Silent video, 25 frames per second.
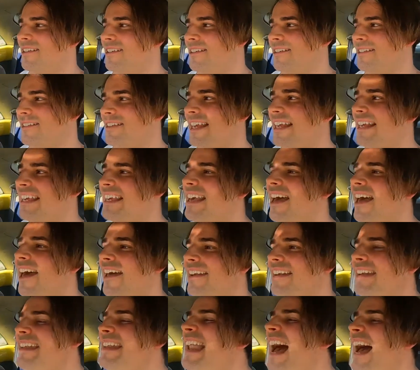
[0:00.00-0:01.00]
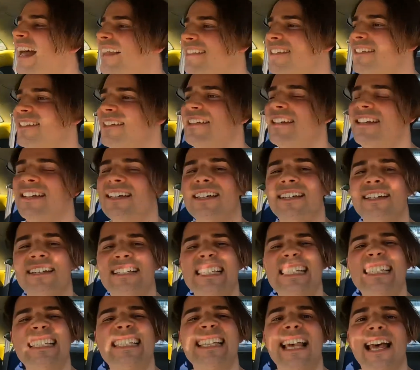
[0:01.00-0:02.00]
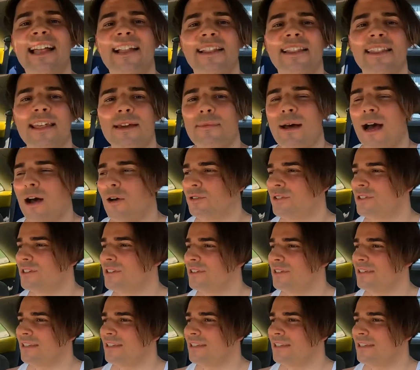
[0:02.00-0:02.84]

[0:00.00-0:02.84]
They cannot sell them out.